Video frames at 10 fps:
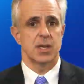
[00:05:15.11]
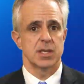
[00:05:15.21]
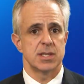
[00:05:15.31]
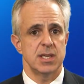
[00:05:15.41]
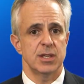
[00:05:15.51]

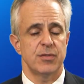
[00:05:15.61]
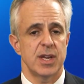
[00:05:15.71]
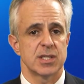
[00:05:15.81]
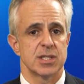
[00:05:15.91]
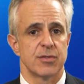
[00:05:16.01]
Seeing the
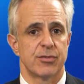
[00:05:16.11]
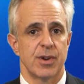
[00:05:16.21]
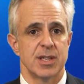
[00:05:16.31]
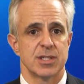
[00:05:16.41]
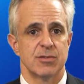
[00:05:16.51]
faces of
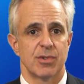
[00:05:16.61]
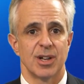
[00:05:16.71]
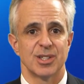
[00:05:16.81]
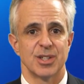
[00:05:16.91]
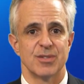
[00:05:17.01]
friends and
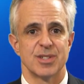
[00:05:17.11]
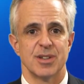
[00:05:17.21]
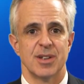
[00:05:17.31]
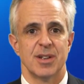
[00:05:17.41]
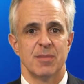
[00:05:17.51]
relatives
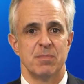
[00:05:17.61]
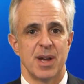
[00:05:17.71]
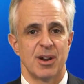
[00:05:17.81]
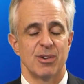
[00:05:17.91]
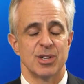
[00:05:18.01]

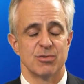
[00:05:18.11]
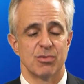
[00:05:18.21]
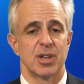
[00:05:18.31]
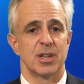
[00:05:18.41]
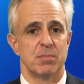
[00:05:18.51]
better is
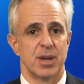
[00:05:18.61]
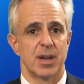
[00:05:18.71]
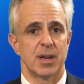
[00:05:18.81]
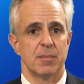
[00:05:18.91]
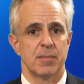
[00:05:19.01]
really big.